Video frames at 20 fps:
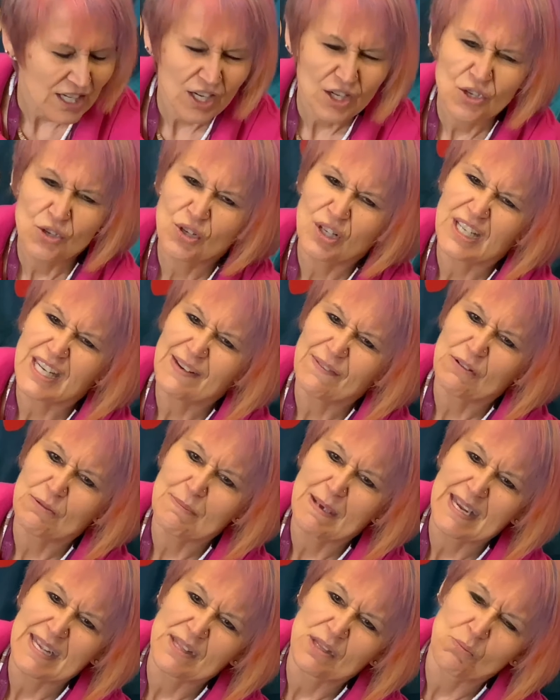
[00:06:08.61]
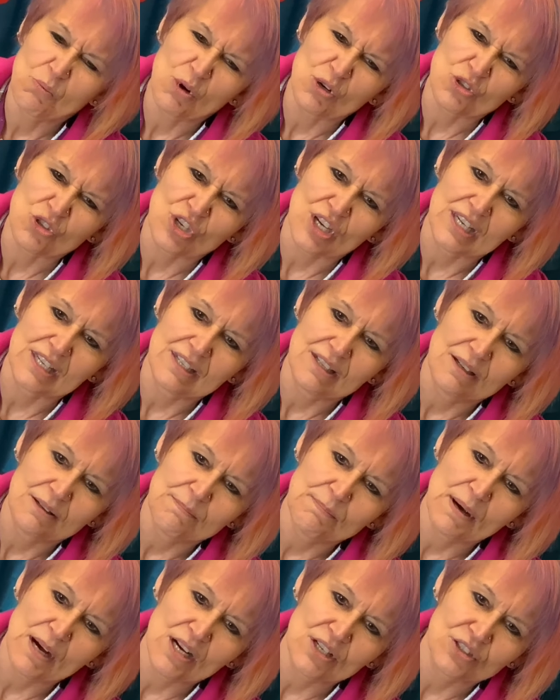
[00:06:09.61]
You can even make the washing
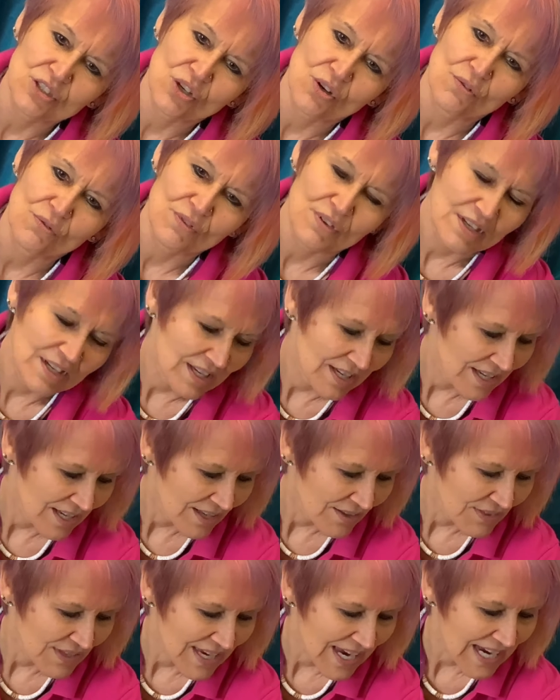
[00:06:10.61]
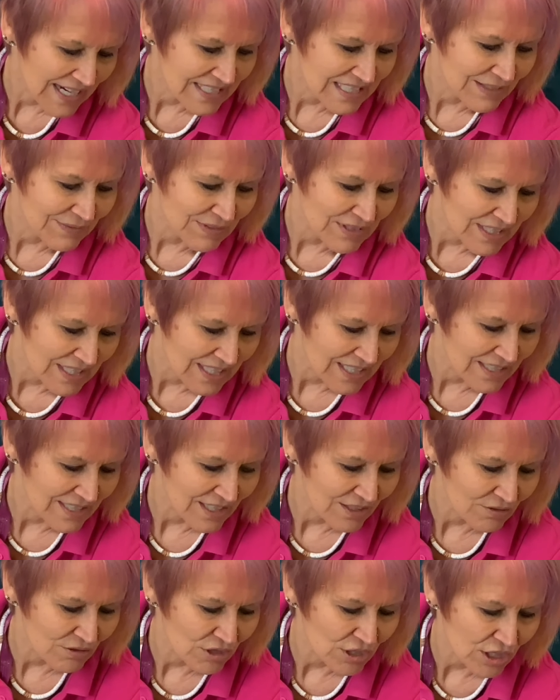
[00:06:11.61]
part of the activity.
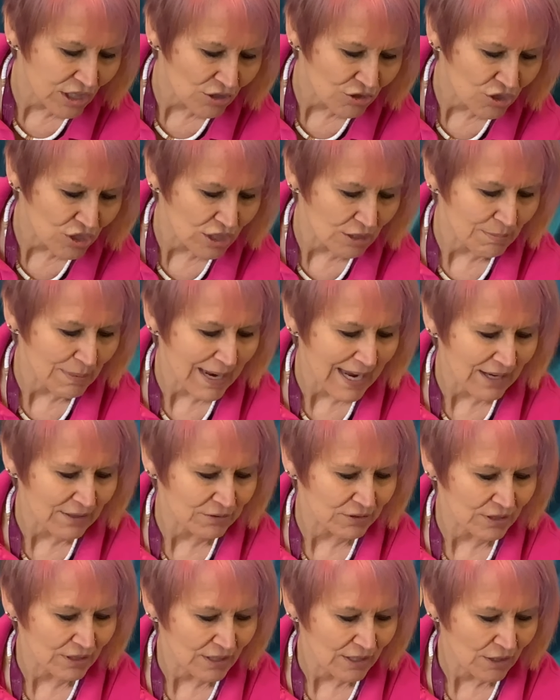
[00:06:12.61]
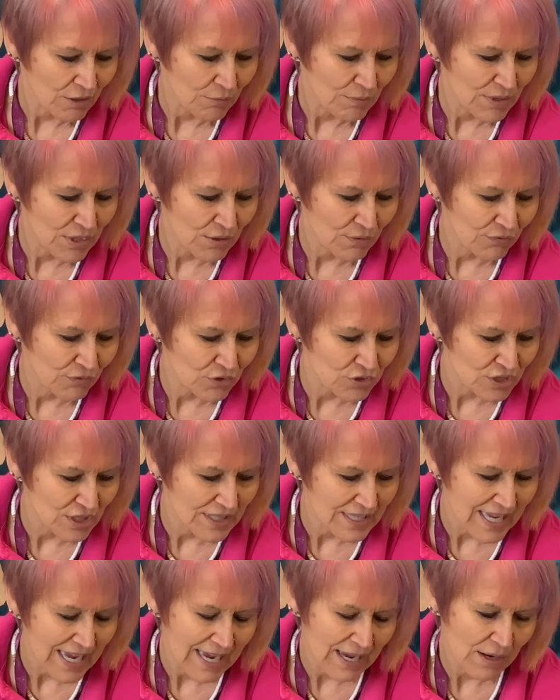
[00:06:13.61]
So slosh it about with your foot in
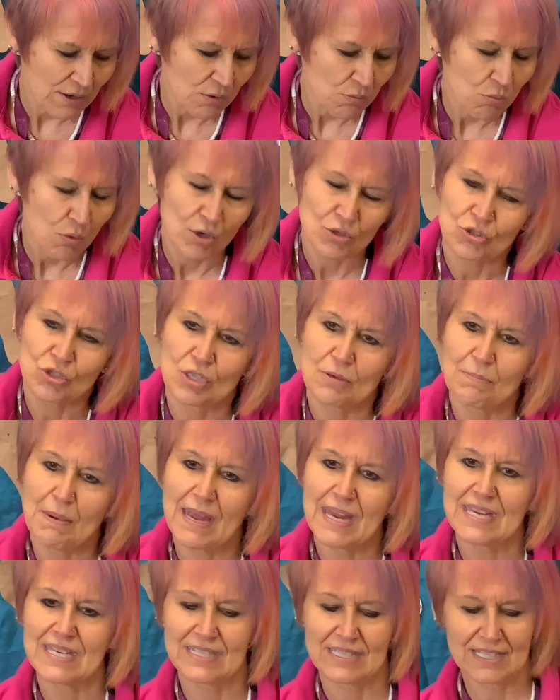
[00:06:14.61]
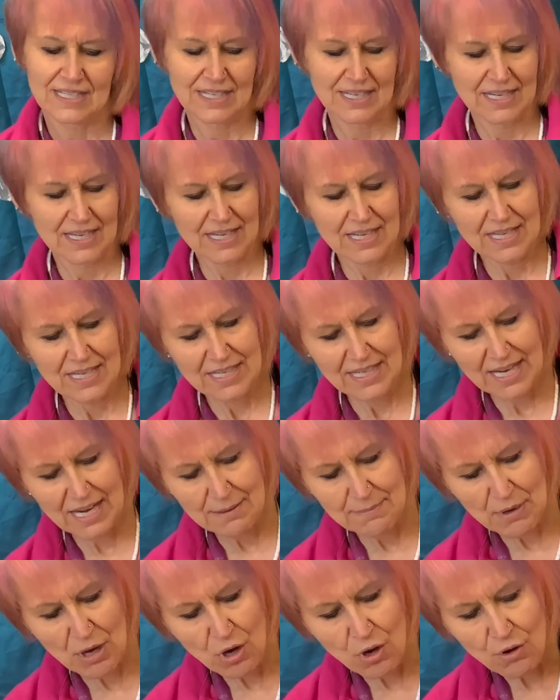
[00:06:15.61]
there. Watch the paint
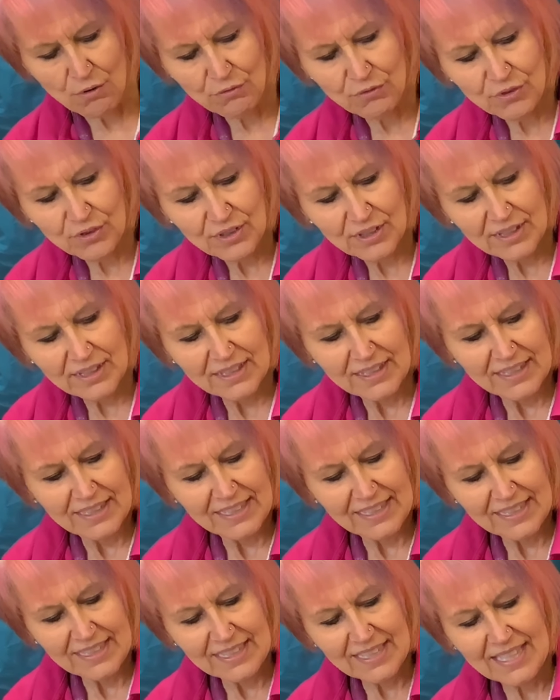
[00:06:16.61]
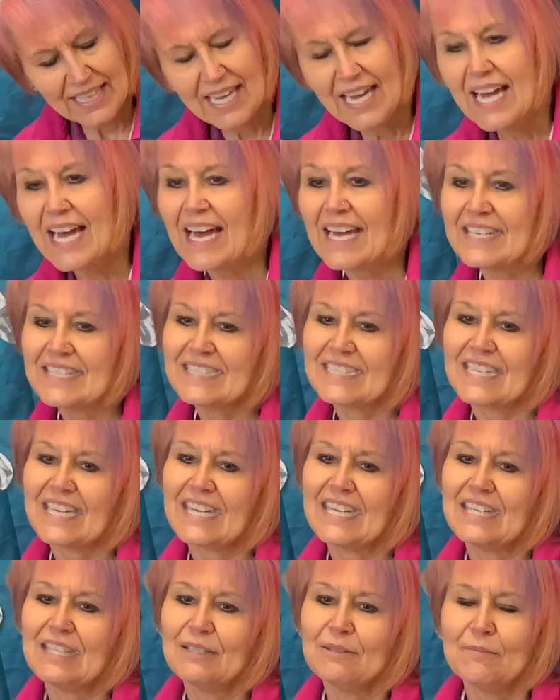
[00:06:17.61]
come off and
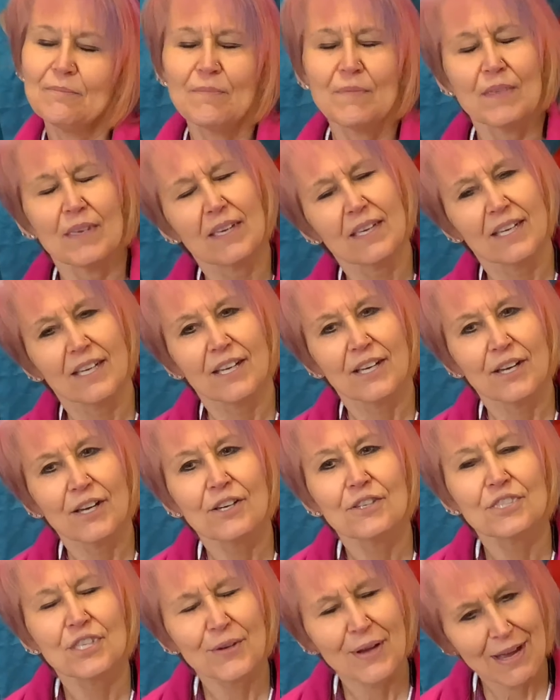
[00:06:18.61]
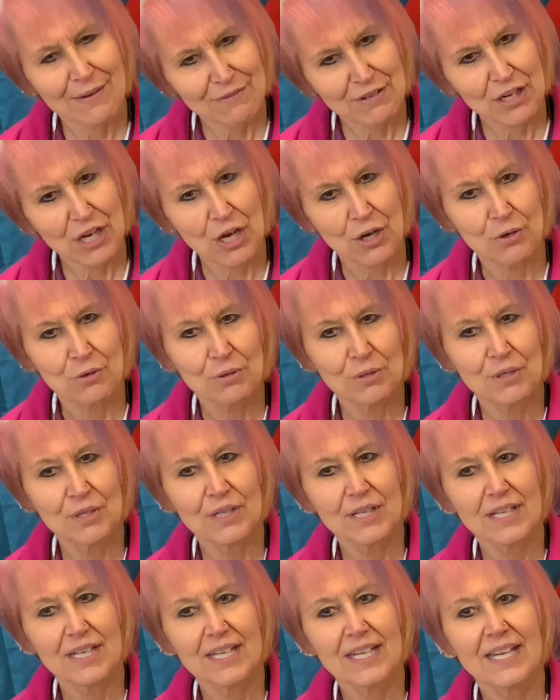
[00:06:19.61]
see. So have a go
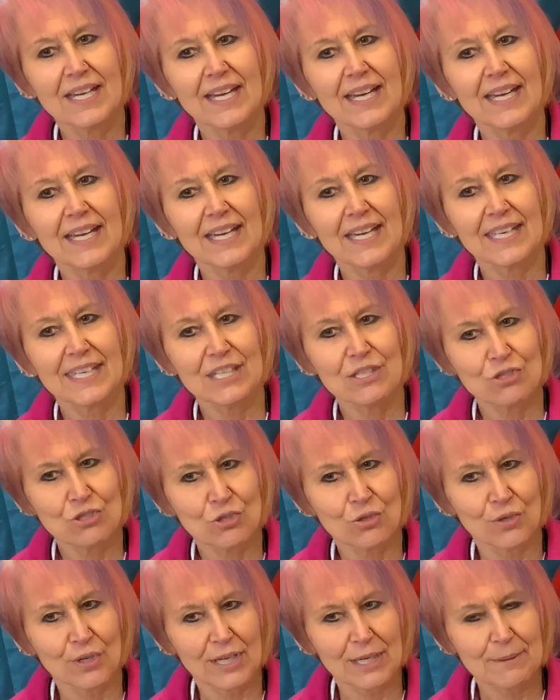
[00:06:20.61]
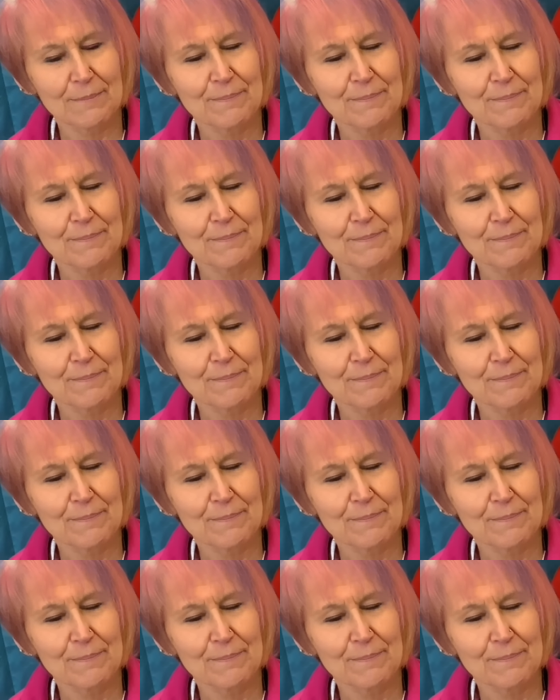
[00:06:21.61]
and enjoy.